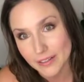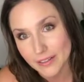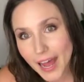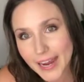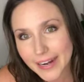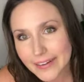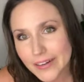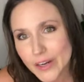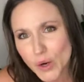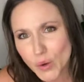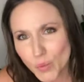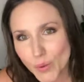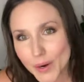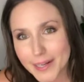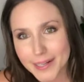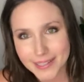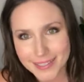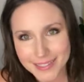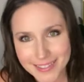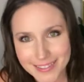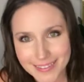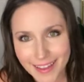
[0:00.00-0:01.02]
I know what
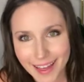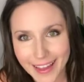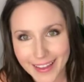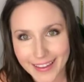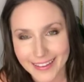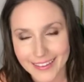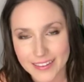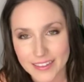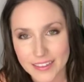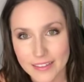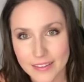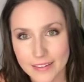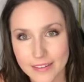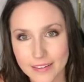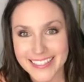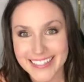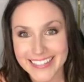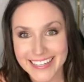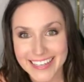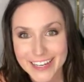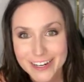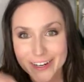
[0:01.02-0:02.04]
it's like
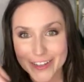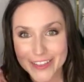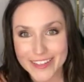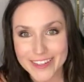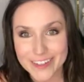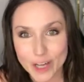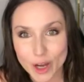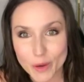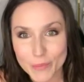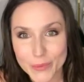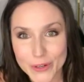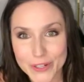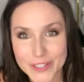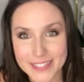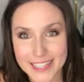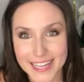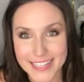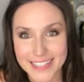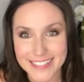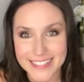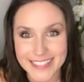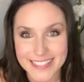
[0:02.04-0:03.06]
to hear the numbers
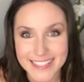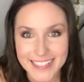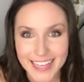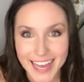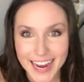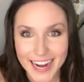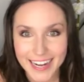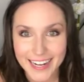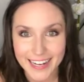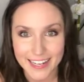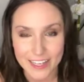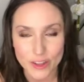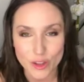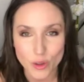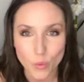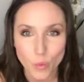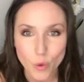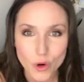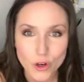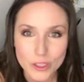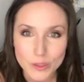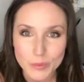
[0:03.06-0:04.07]
that society and the
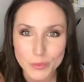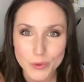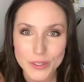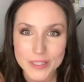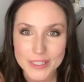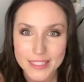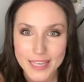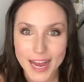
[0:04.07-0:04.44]
world puts